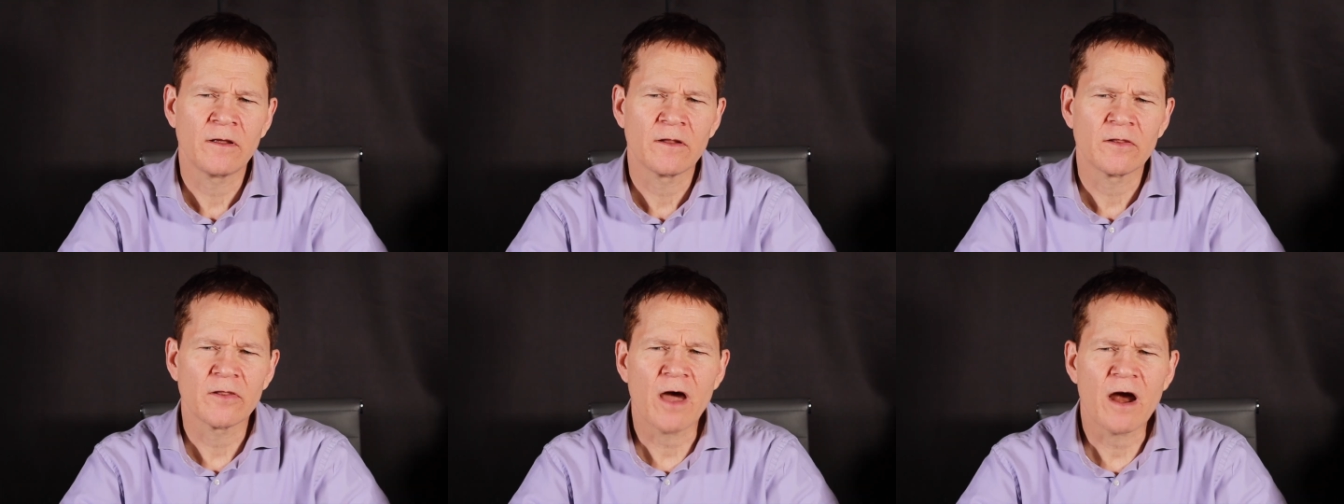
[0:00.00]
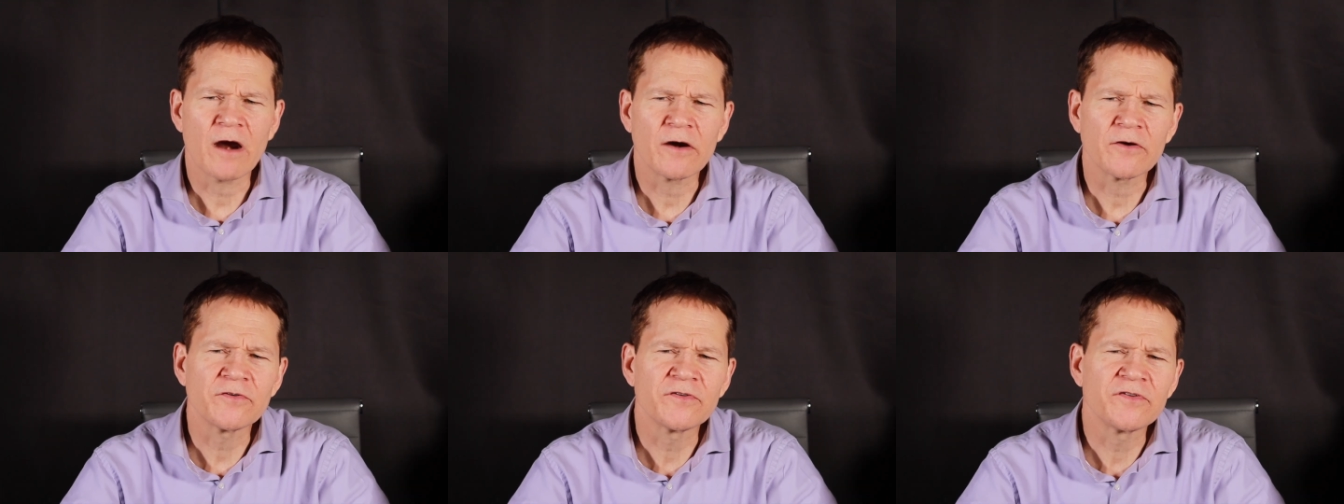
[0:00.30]

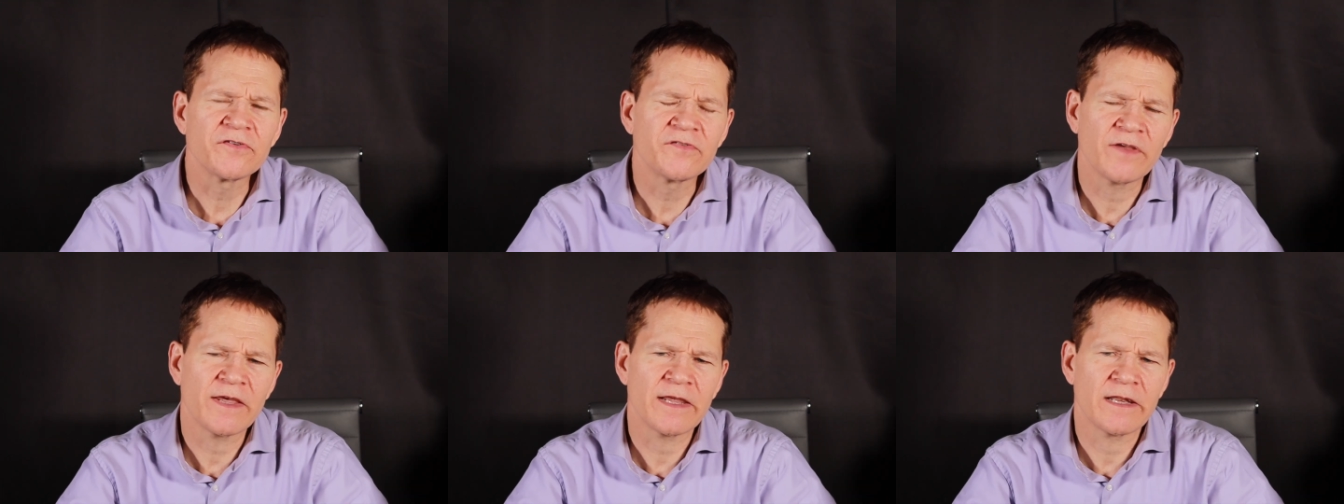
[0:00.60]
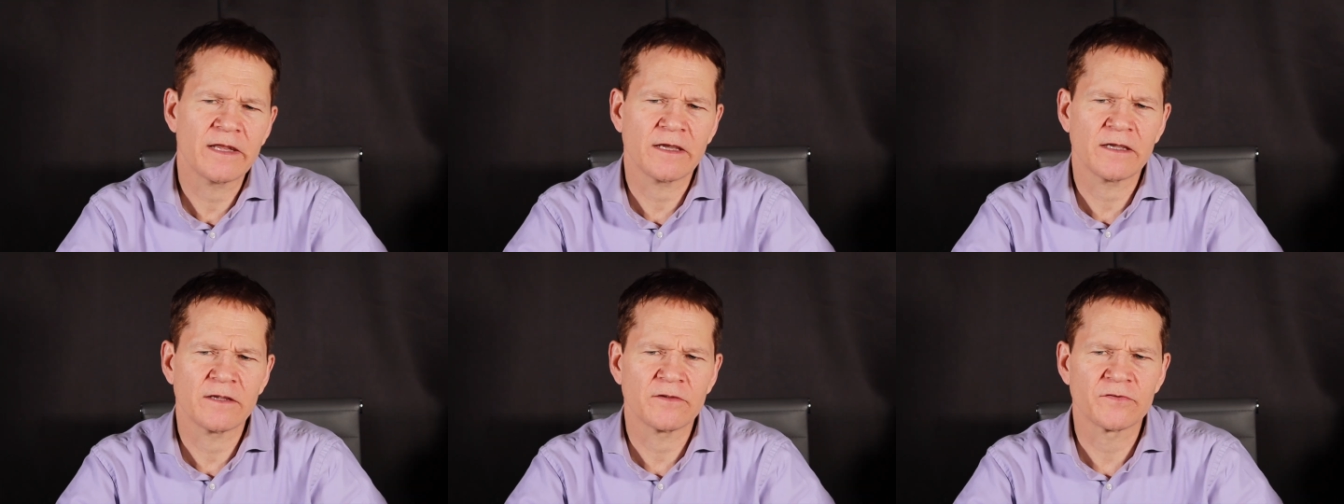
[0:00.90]
Large
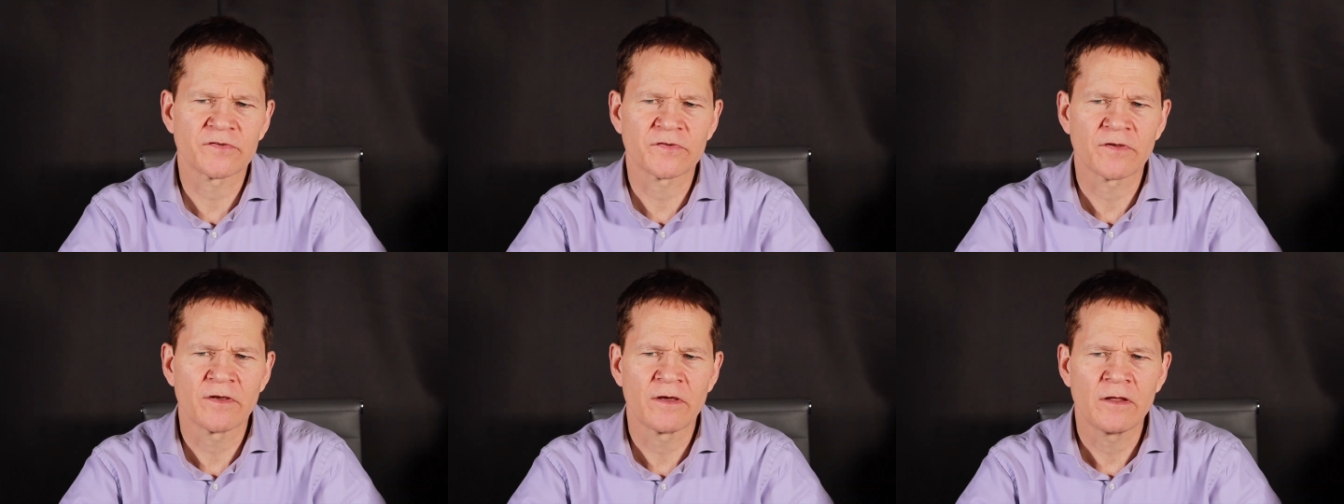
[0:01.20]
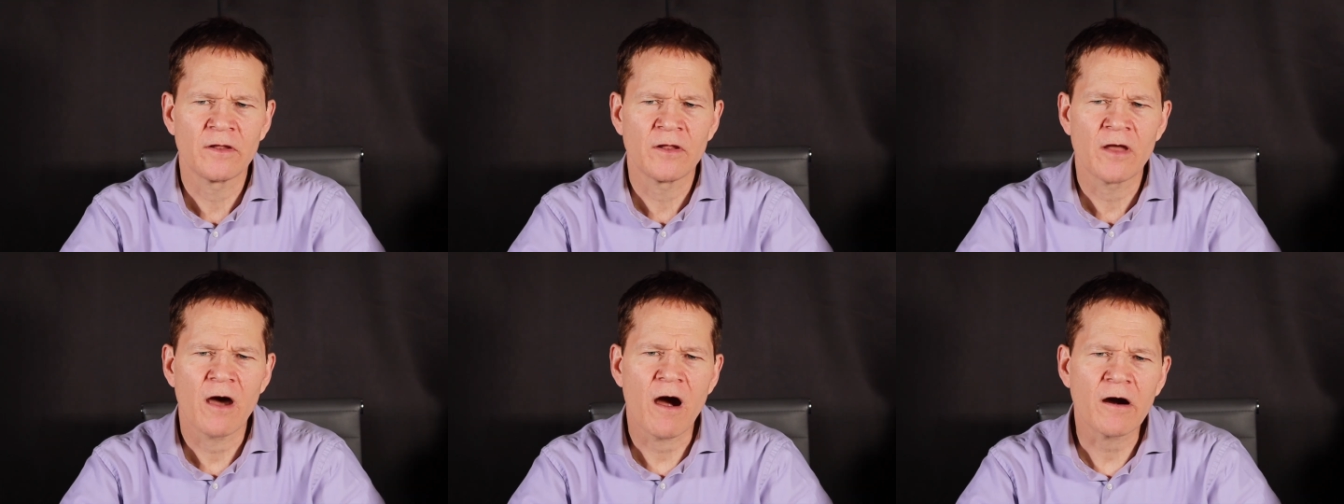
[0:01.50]
cities
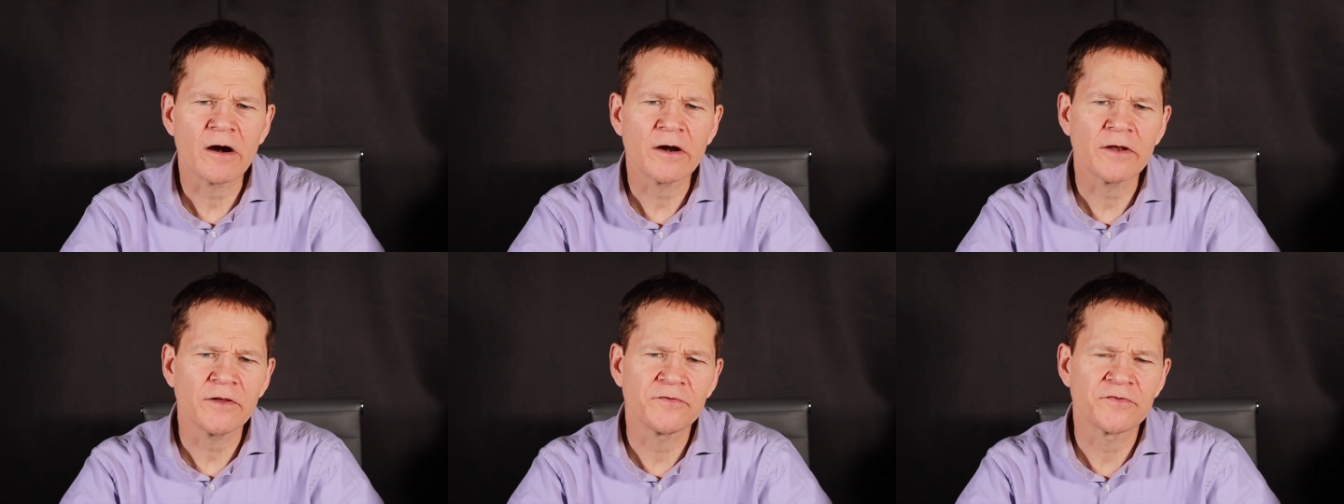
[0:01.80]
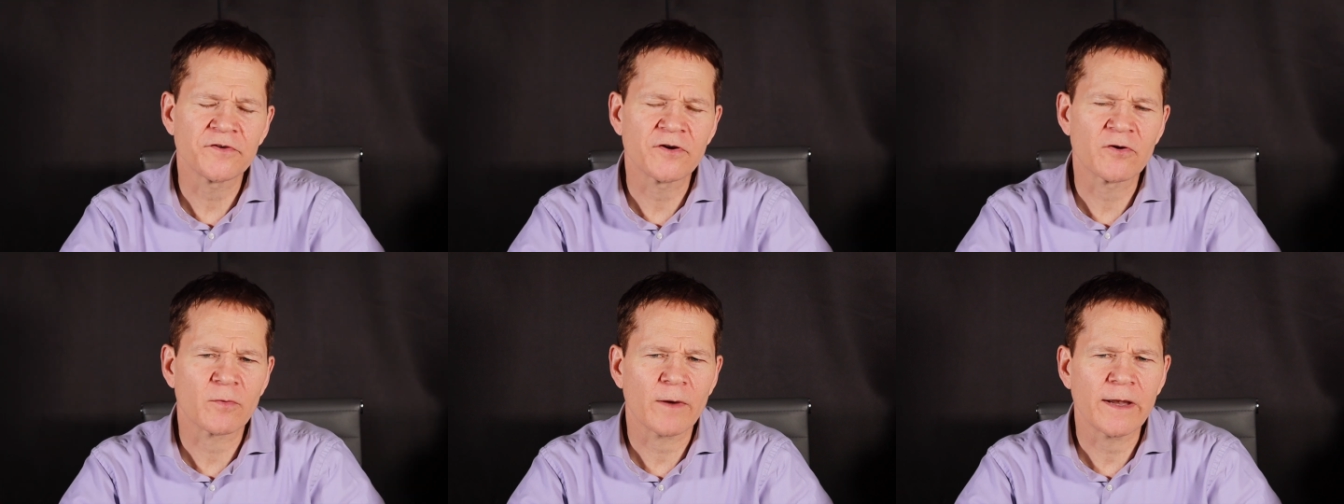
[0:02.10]
aren't
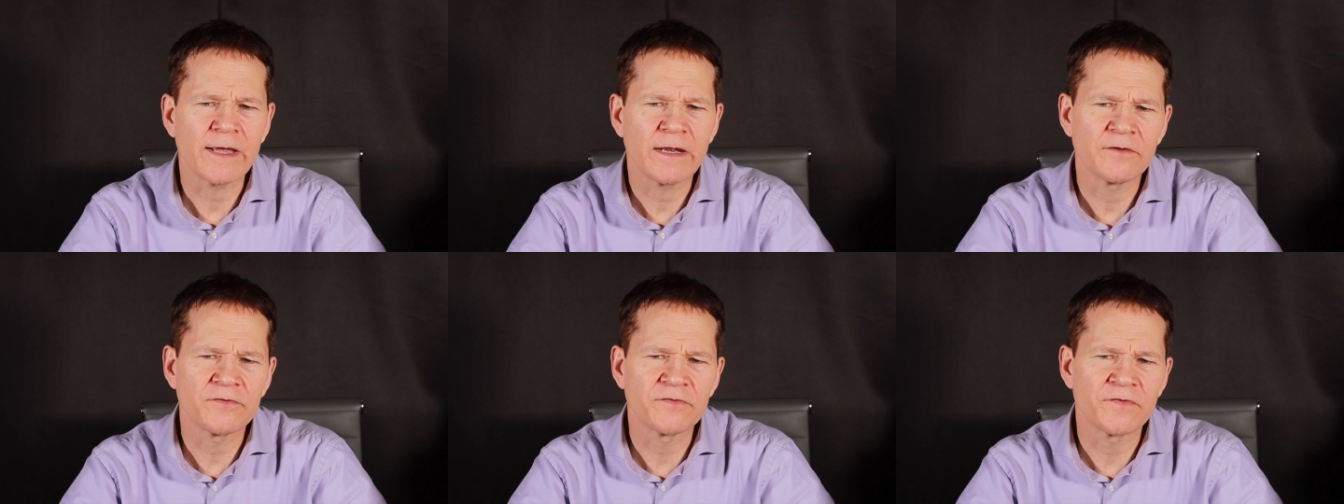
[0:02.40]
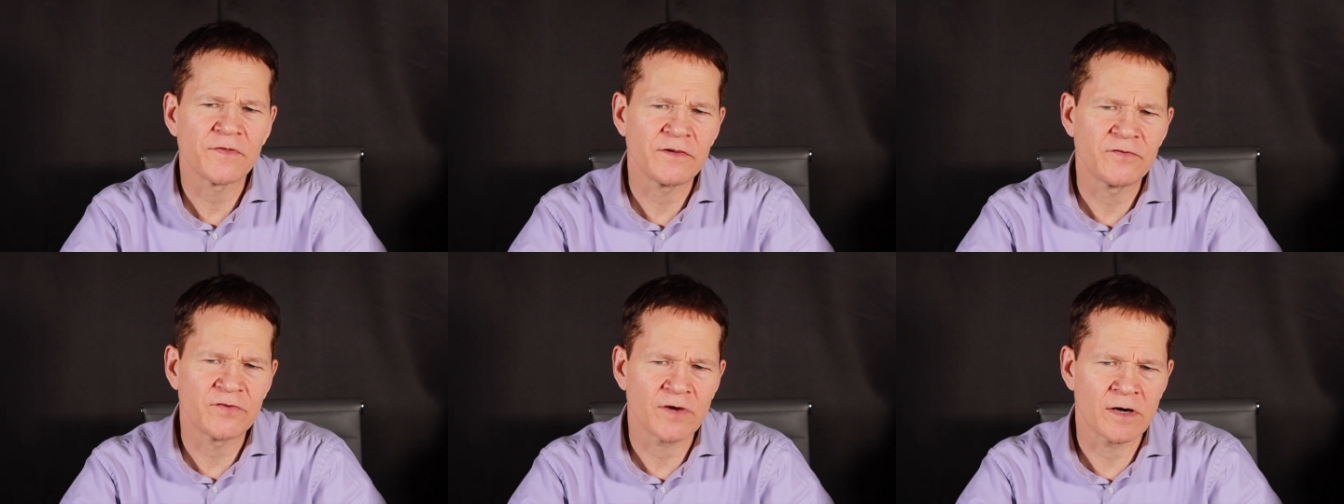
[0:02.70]
as great as
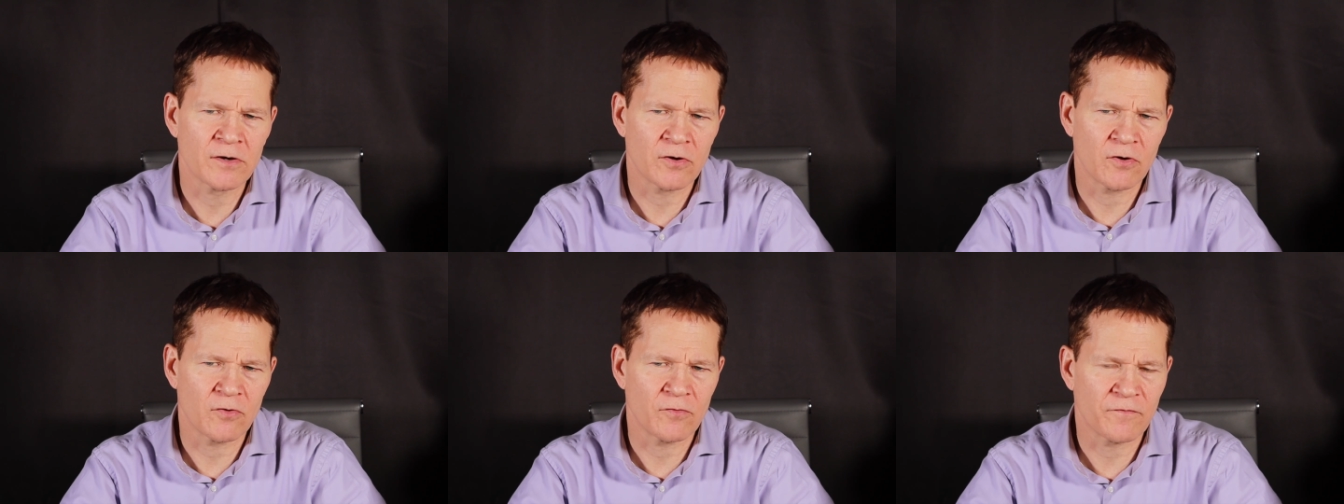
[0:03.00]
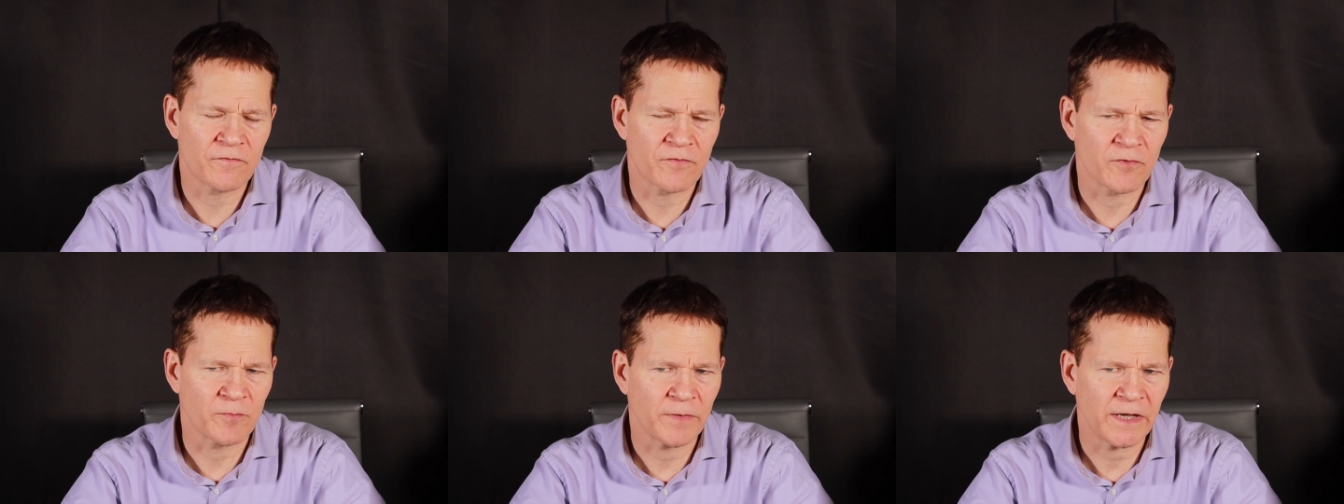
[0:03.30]
the jungle
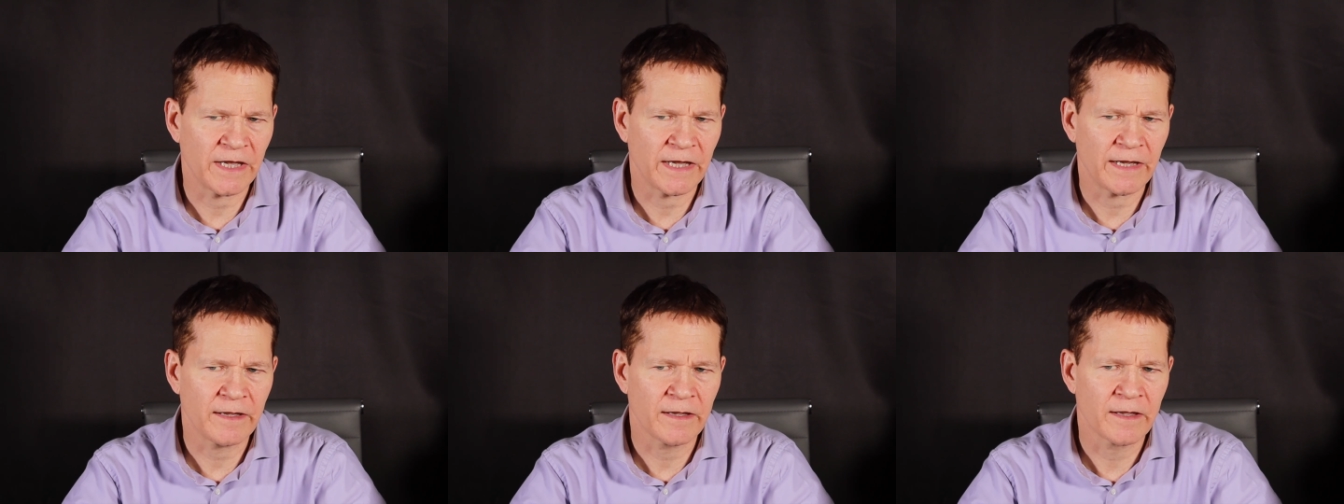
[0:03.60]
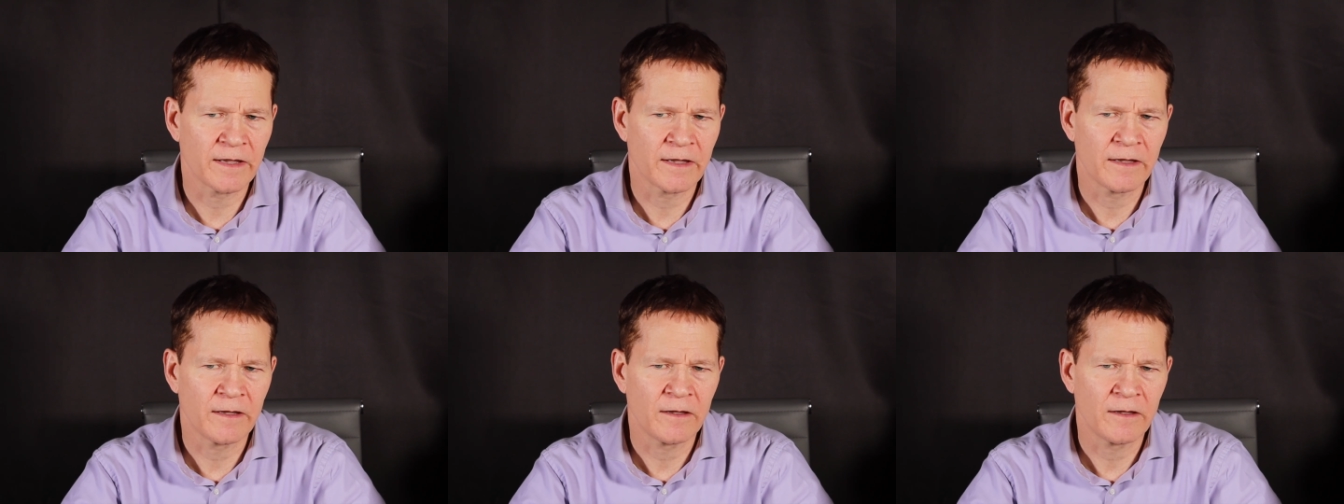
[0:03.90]
for me,